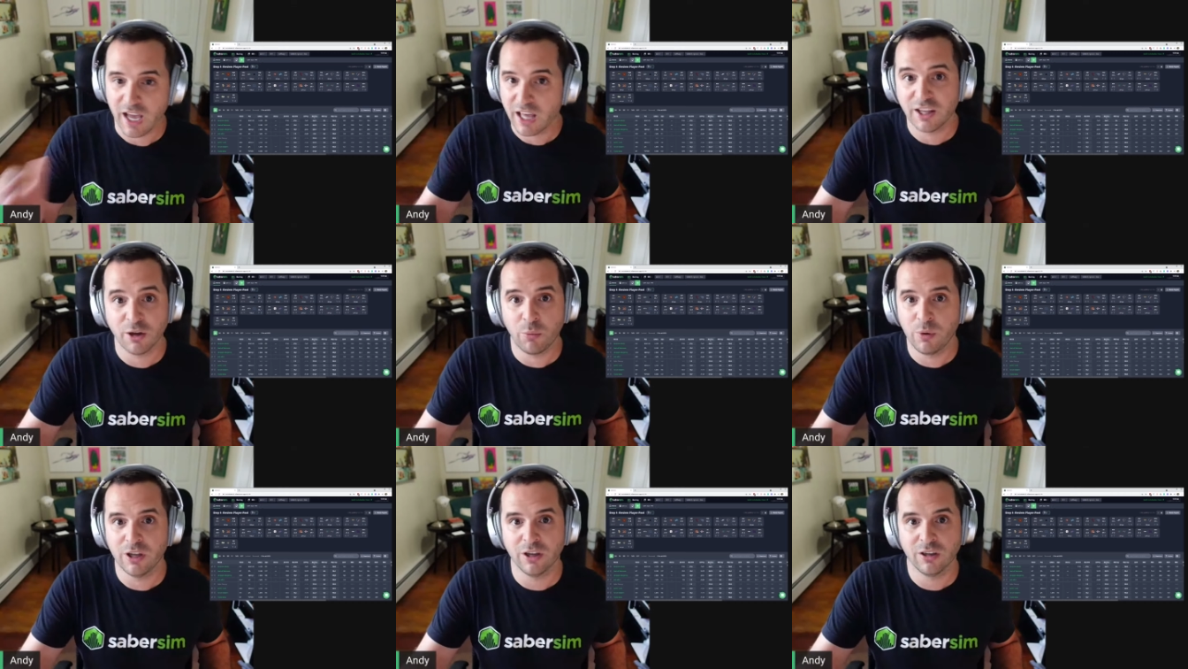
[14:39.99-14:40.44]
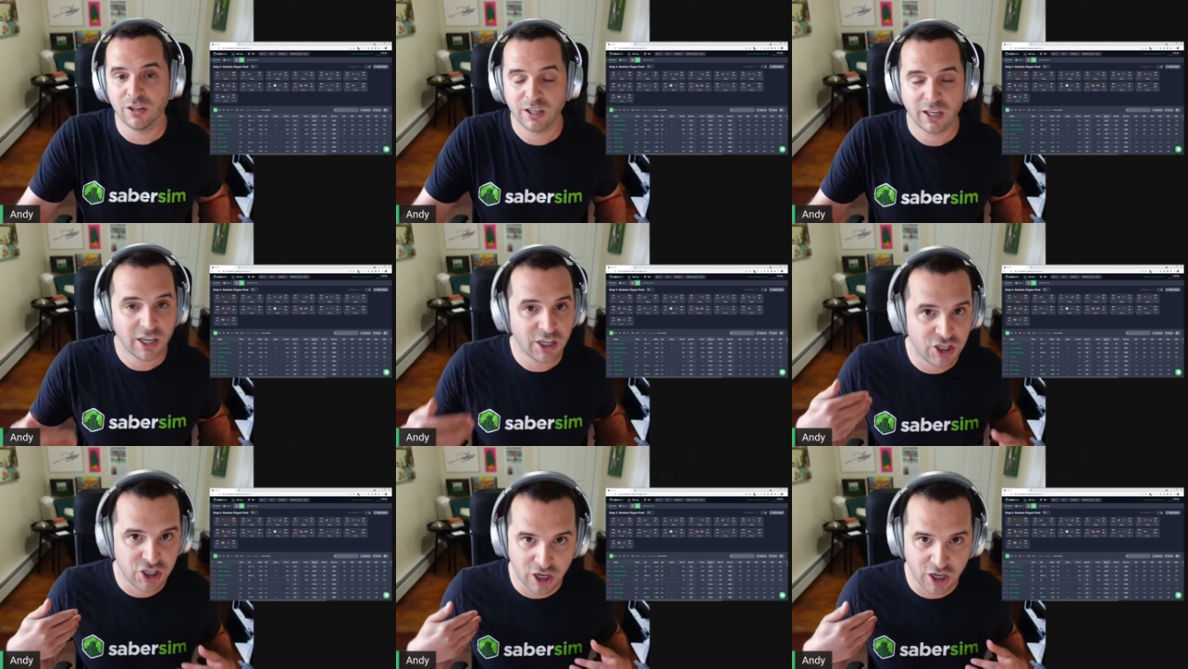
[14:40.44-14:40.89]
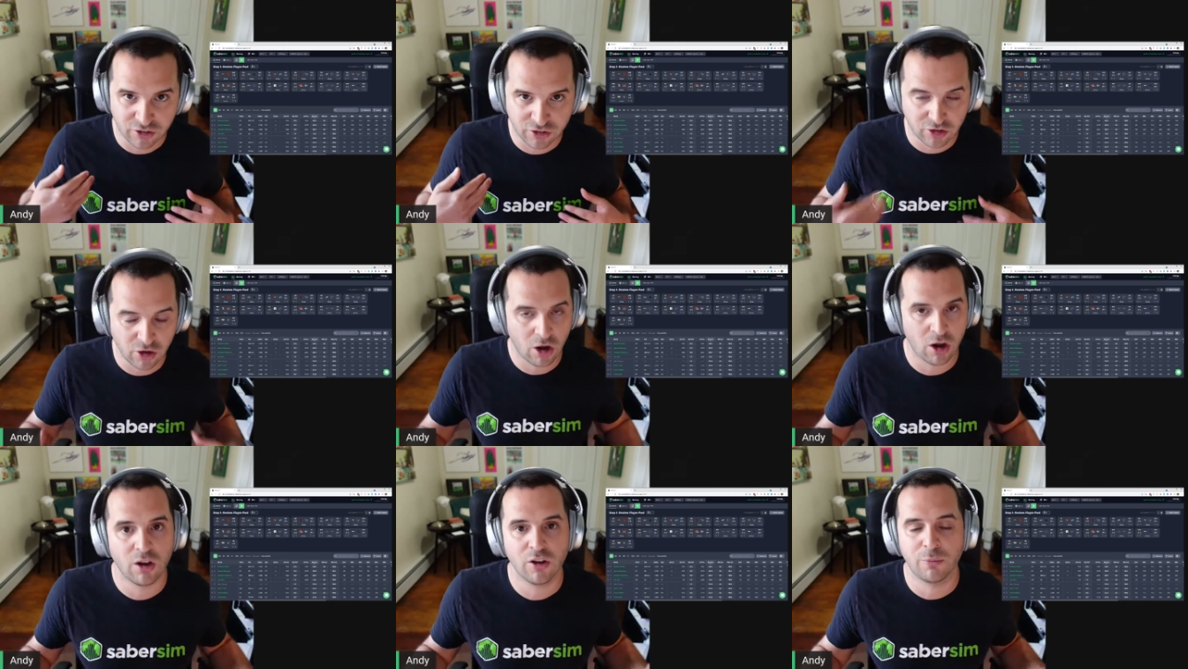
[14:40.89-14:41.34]
And then we'll
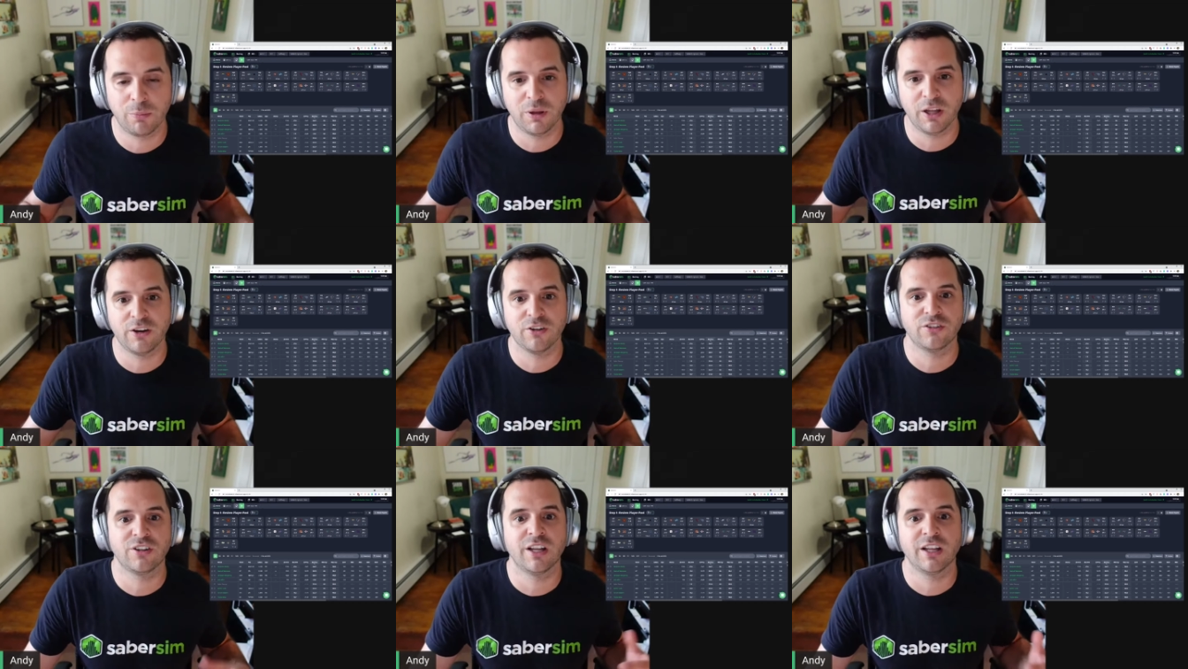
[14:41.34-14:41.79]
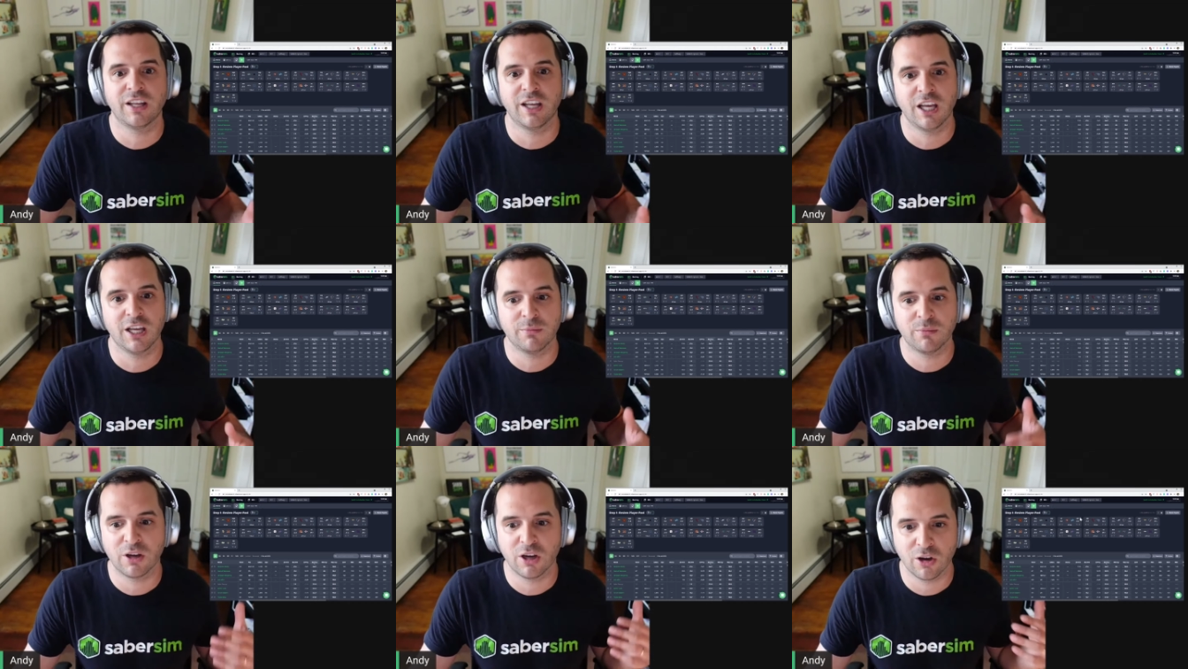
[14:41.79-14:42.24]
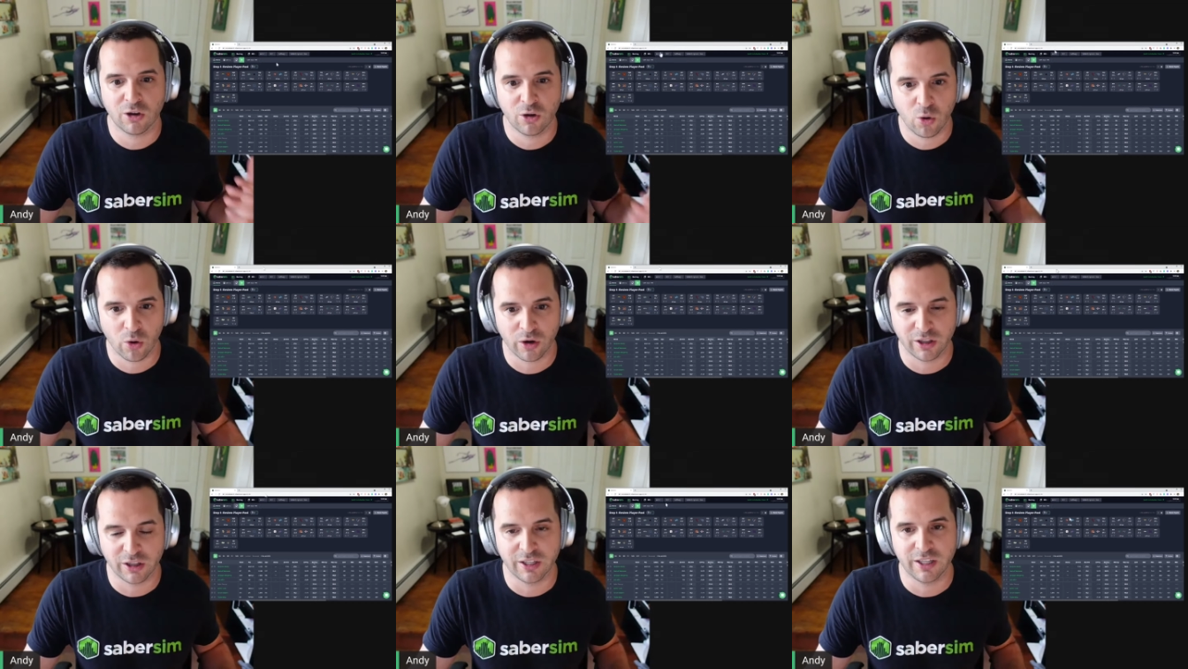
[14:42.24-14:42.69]
adjust all the players in that game
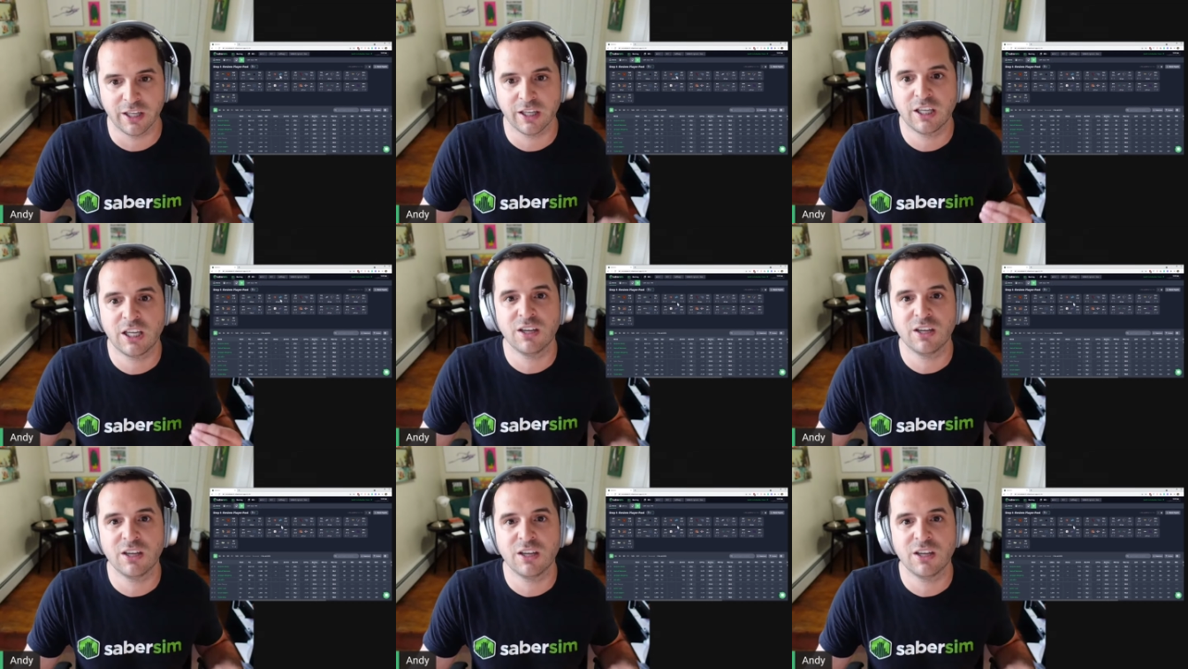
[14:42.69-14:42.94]
accordingly.